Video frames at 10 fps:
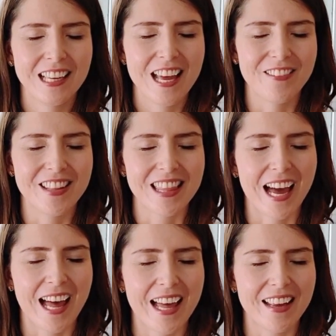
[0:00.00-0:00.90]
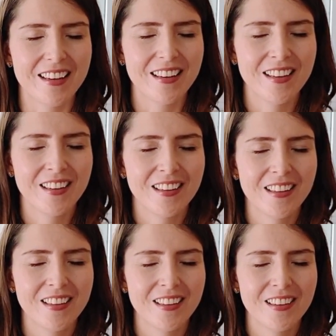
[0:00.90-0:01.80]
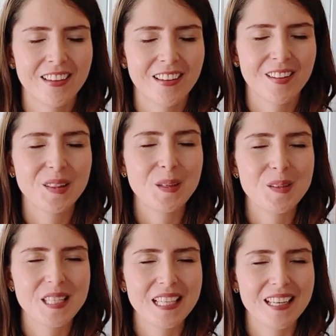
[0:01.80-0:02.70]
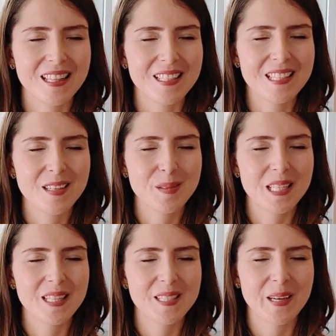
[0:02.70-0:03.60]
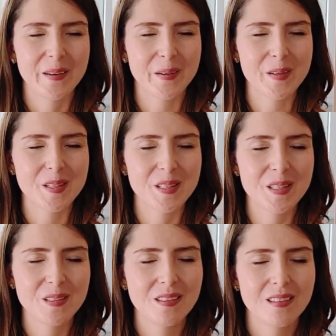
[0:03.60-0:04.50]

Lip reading: And with that, closing at the tips of the toes,